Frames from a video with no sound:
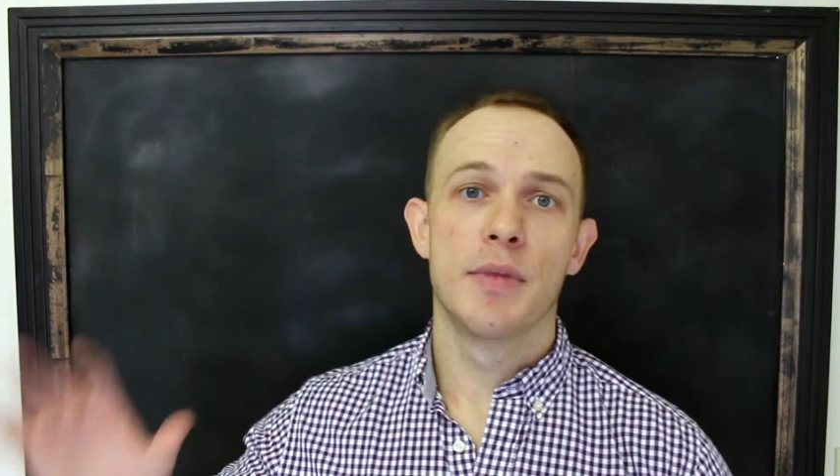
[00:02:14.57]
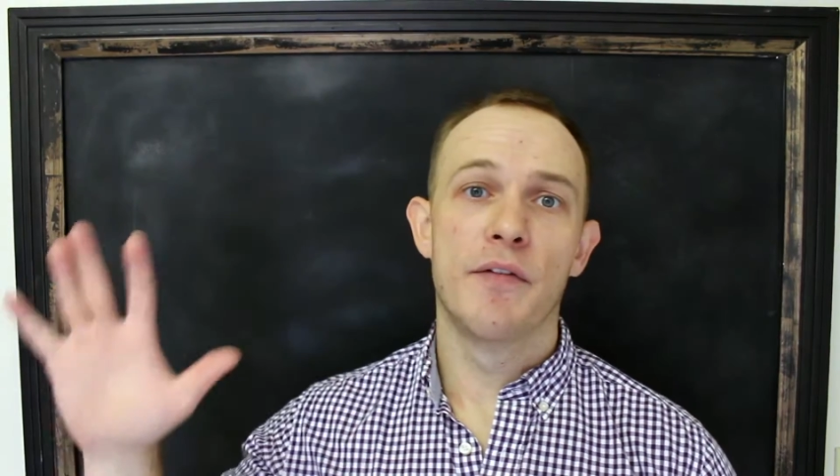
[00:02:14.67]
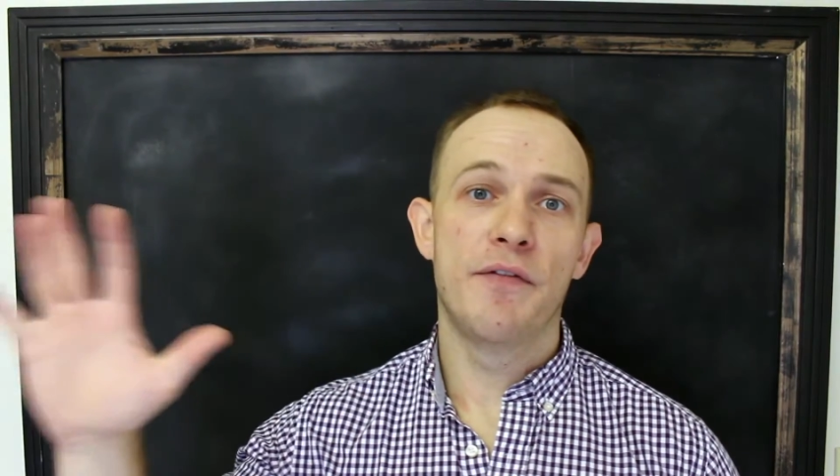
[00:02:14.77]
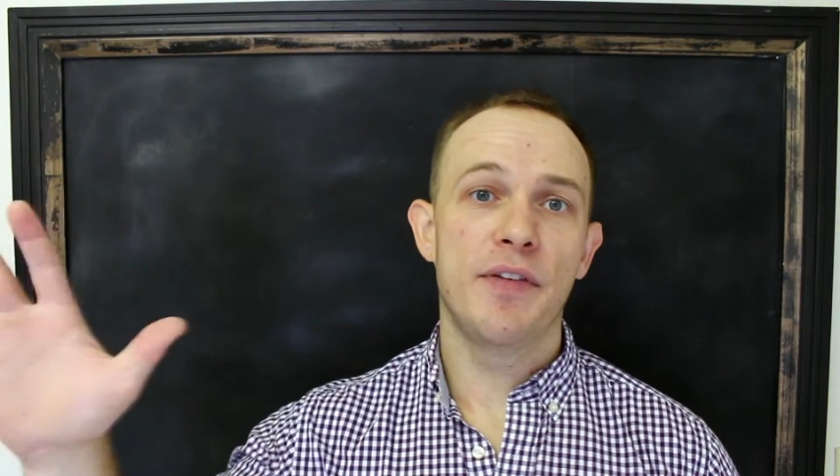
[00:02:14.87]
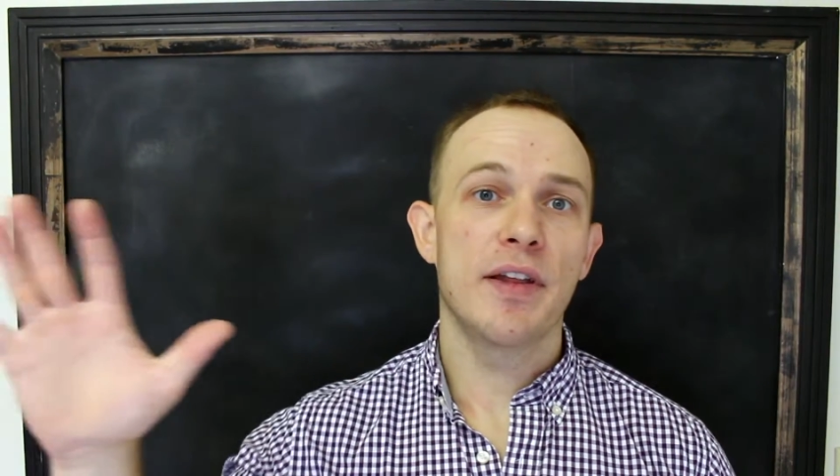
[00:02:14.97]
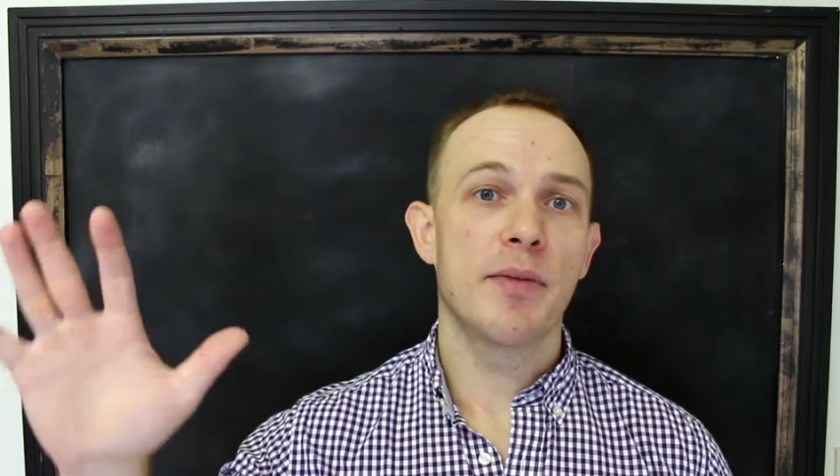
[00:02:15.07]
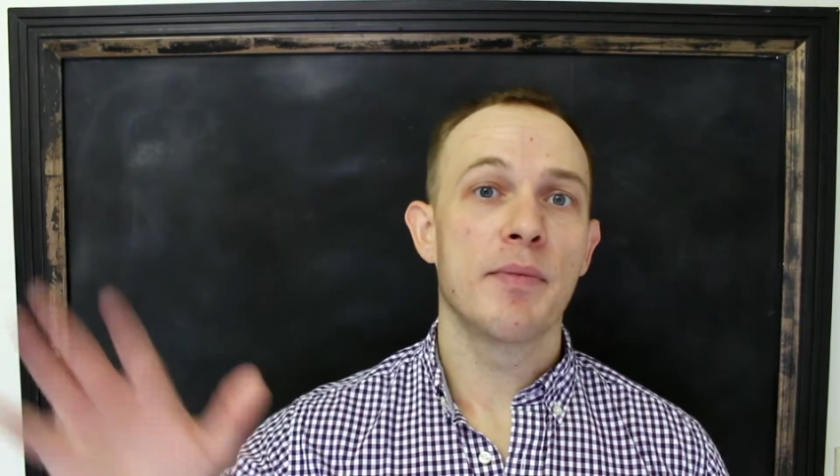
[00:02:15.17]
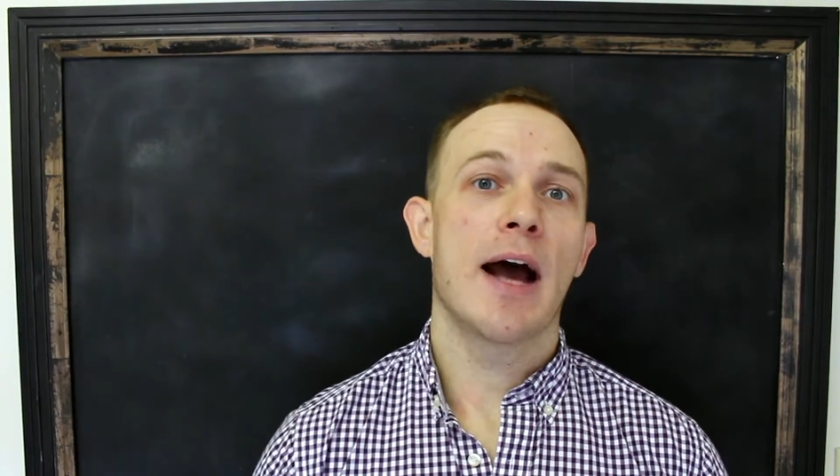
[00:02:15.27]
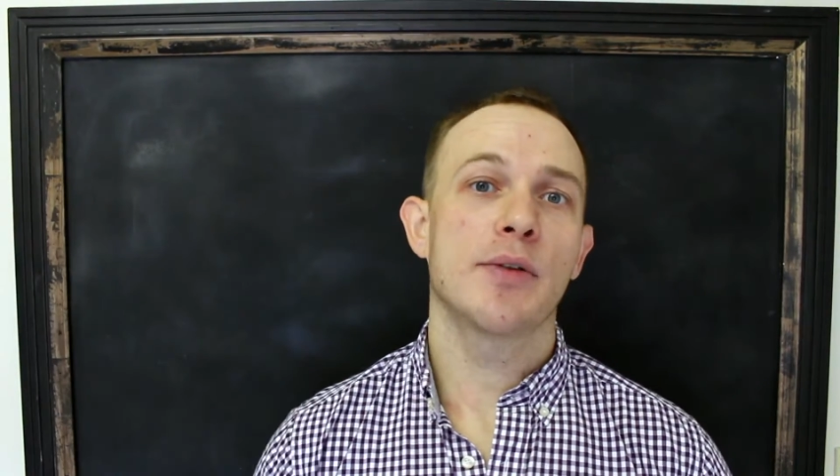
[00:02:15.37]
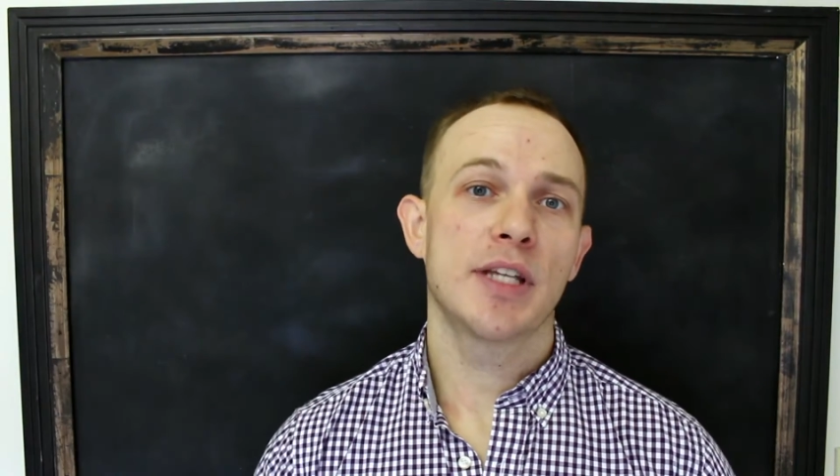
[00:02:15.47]
The
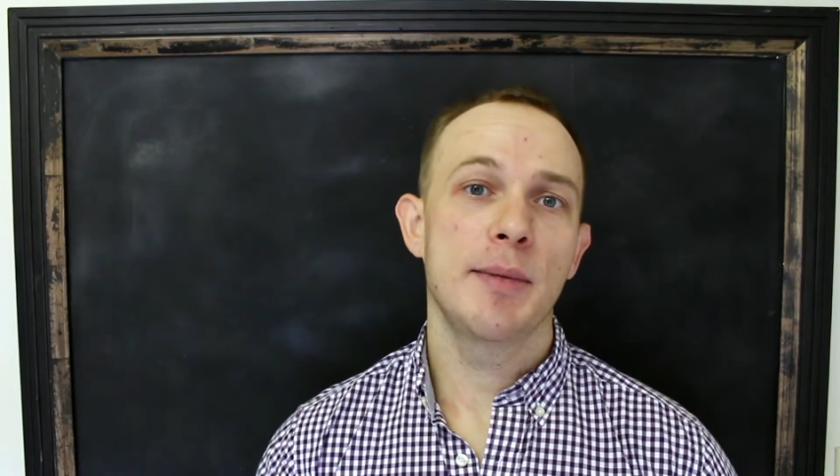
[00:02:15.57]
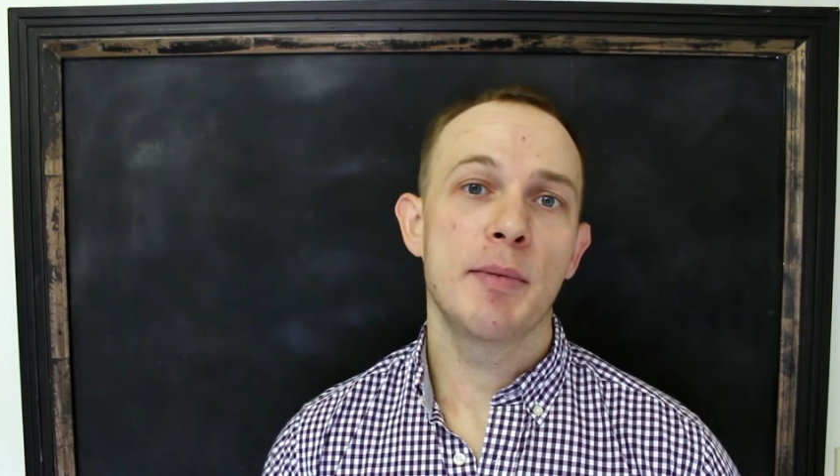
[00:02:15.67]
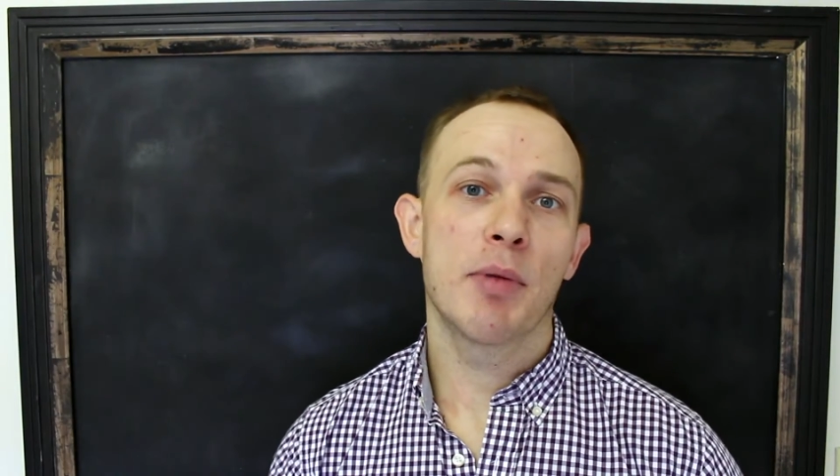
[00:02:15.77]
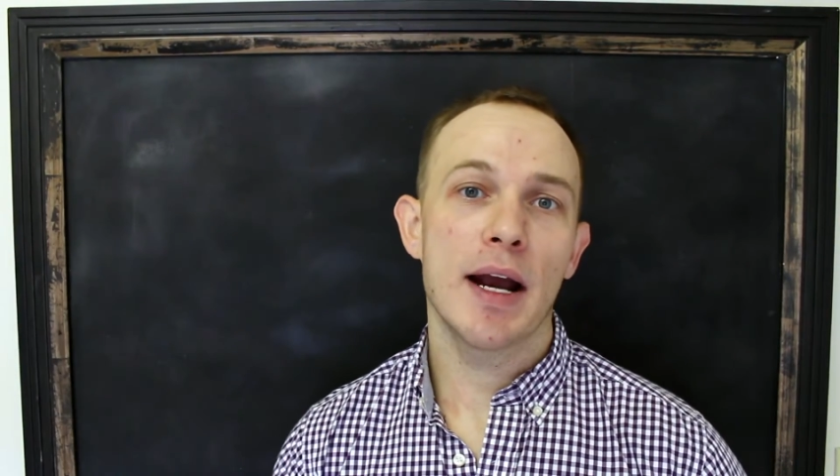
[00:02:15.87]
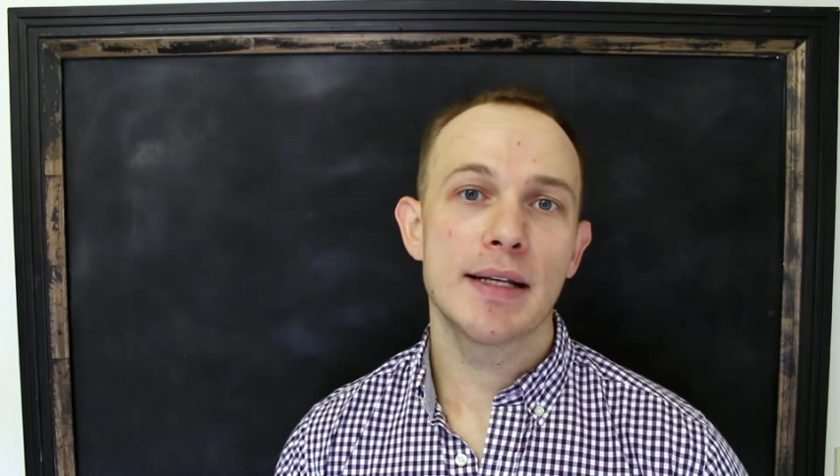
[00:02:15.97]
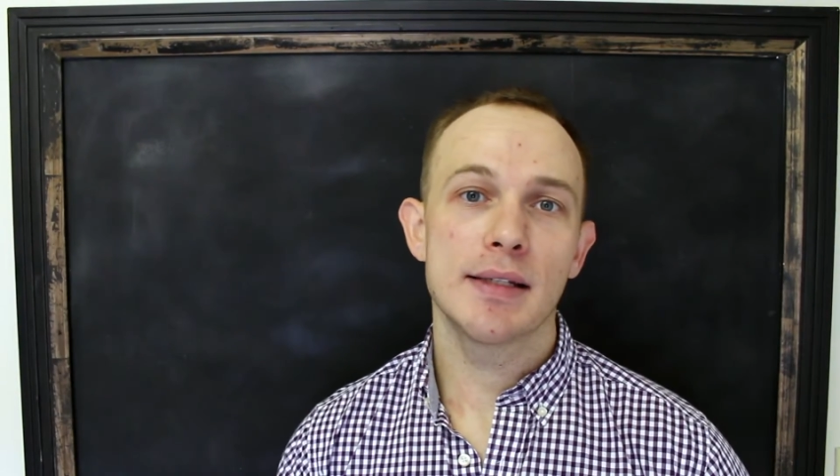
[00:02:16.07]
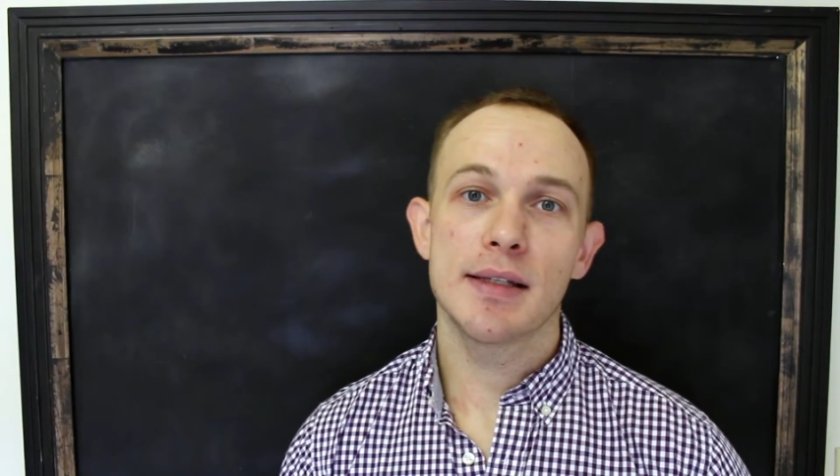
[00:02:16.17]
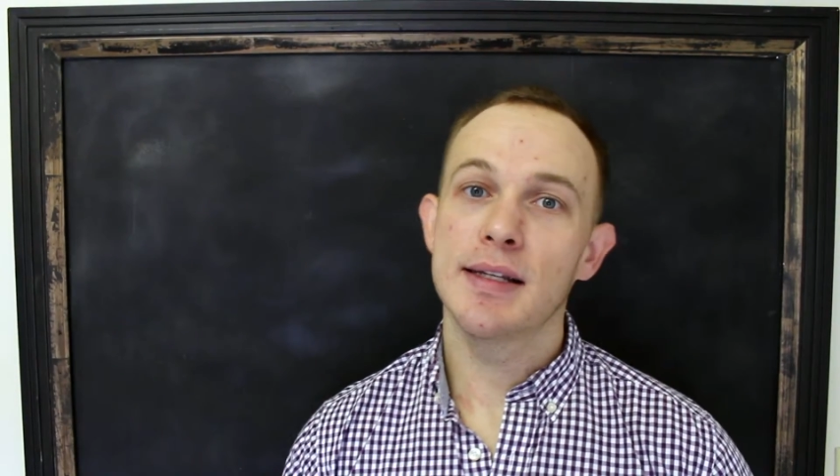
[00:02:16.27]
5th housekeeping practice